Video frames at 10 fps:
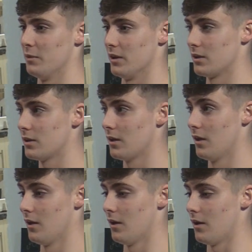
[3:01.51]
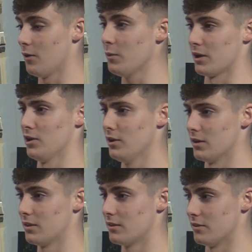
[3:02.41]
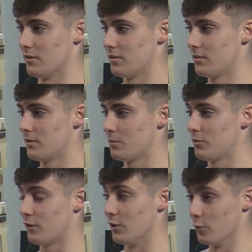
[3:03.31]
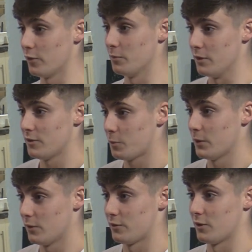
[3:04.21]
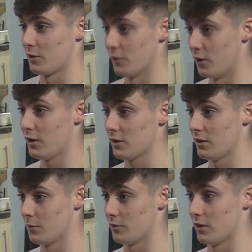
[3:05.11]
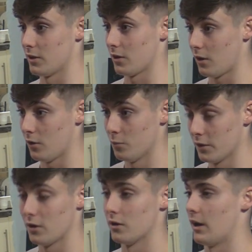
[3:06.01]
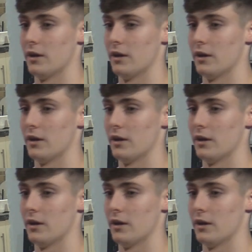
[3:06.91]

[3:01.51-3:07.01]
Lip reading: him like, oh my god, there's another music producer in Clonlough, and I was like, oh my god.